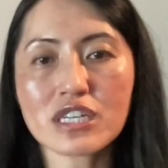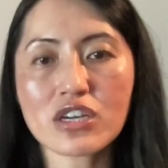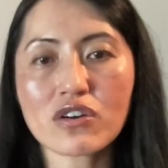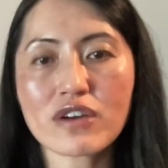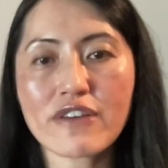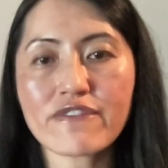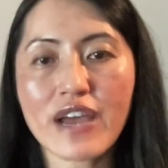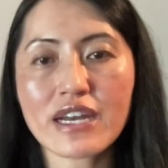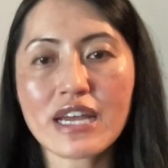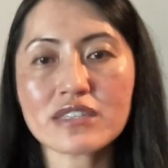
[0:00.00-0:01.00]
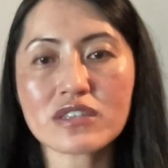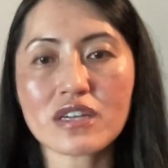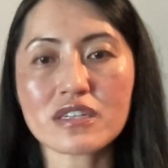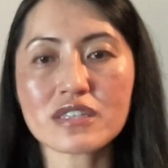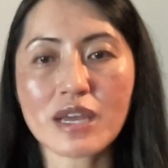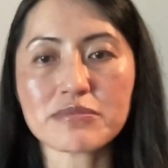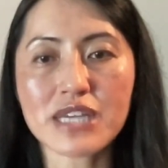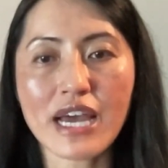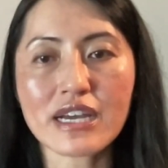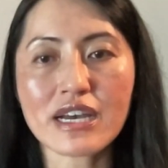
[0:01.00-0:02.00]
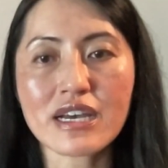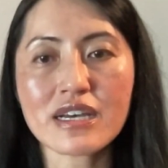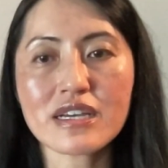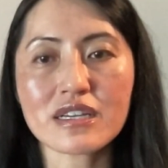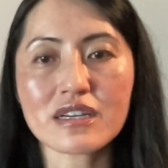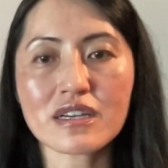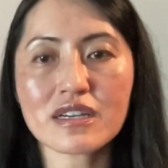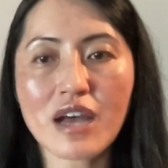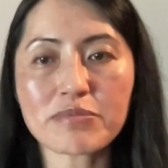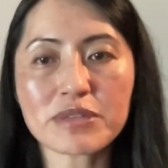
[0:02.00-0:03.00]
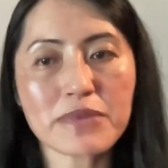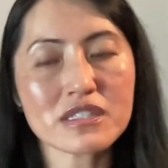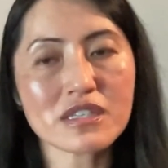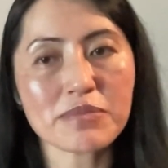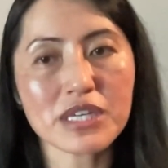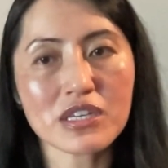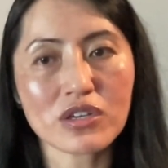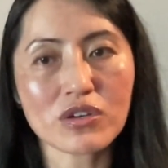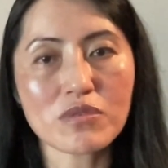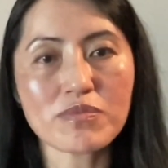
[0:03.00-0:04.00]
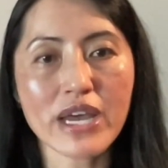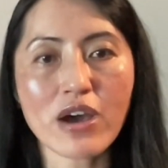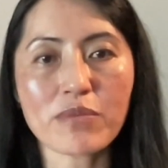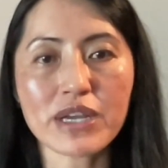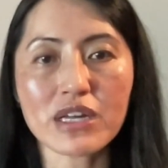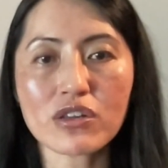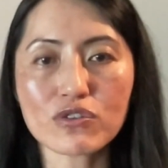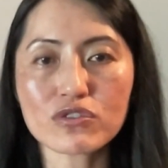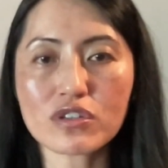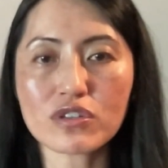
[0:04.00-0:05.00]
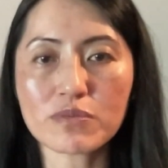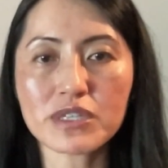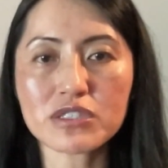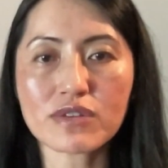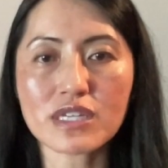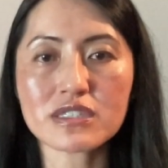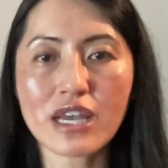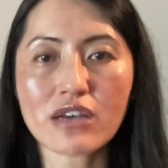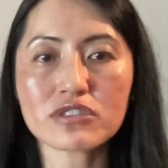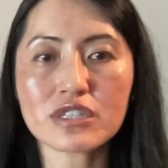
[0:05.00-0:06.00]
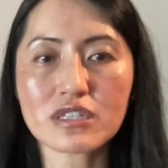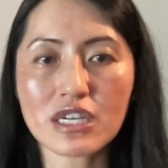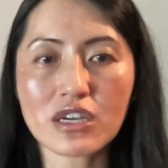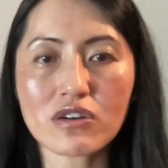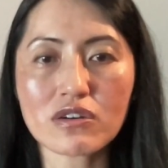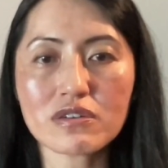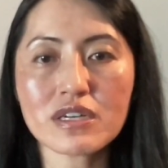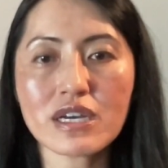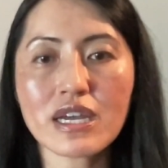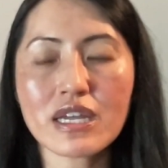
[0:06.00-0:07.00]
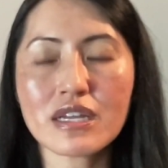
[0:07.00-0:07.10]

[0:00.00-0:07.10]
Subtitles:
and legal and finance on the same data and complement CPQ by helping close the loop between sales and legal.